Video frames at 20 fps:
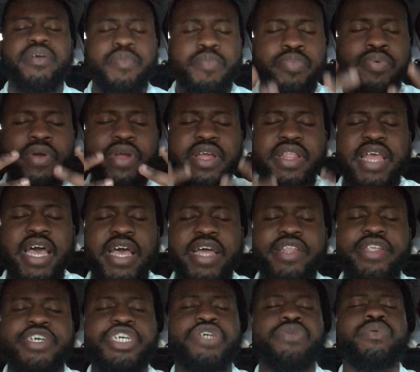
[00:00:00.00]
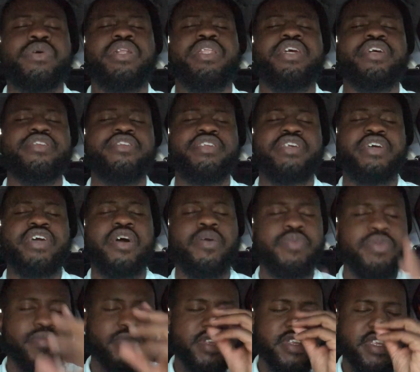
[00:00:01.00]
bring that initial cleansing. Help
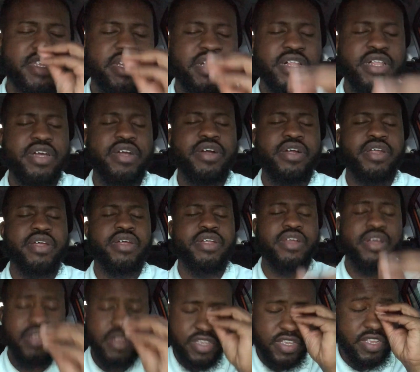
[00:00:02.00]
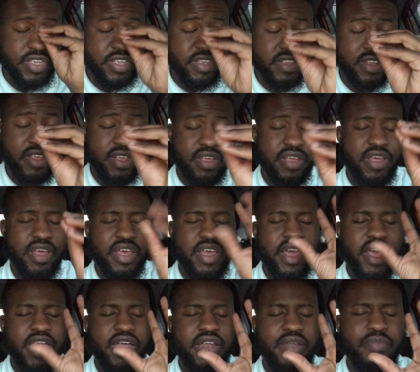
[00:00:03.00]
them to see clarity, see
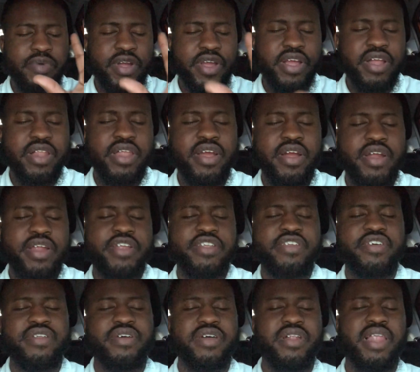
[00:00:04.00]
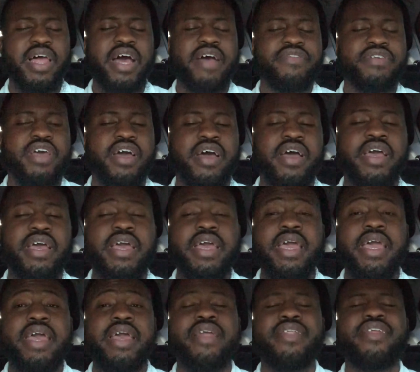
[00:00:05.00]
and bring clarity to their lives, God.
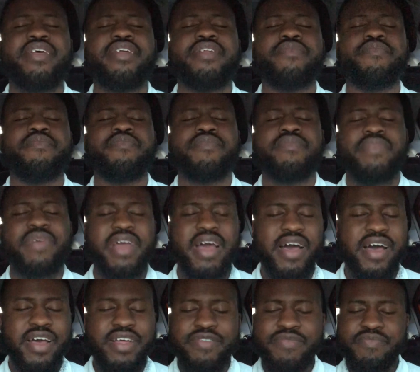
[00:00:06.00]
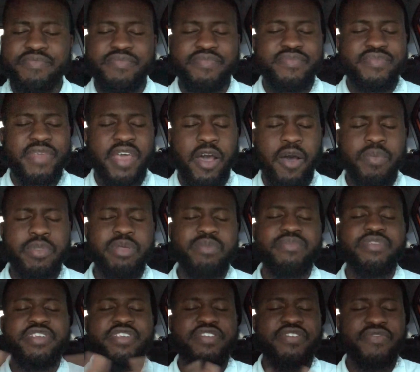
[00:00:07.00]
And then, God, help them
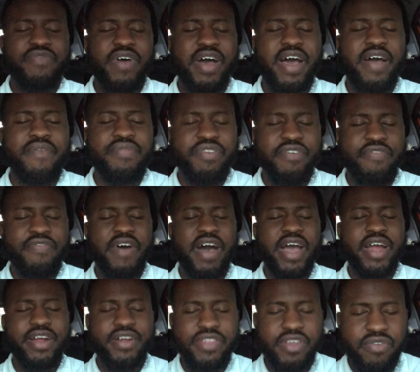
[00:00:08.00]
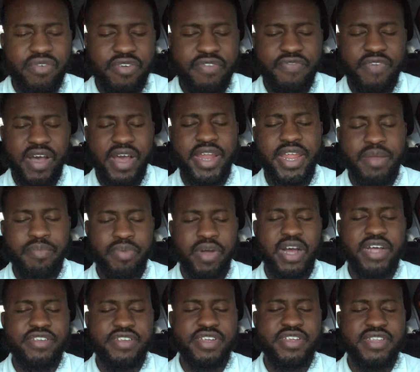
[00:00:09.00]
to survive the fire, the refining
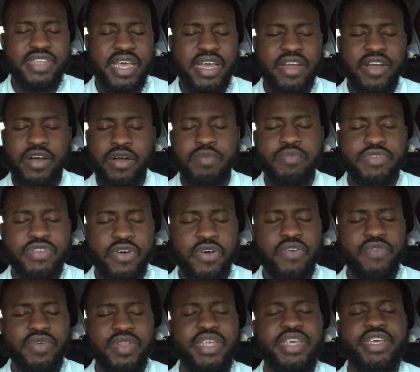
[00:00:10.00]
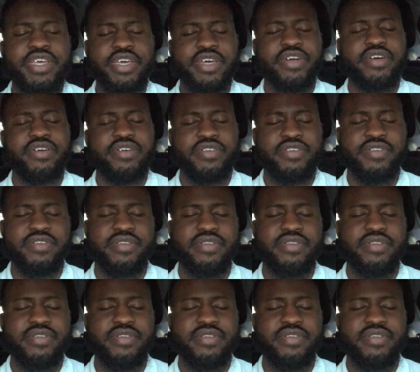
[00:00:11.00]
process that comes over the years,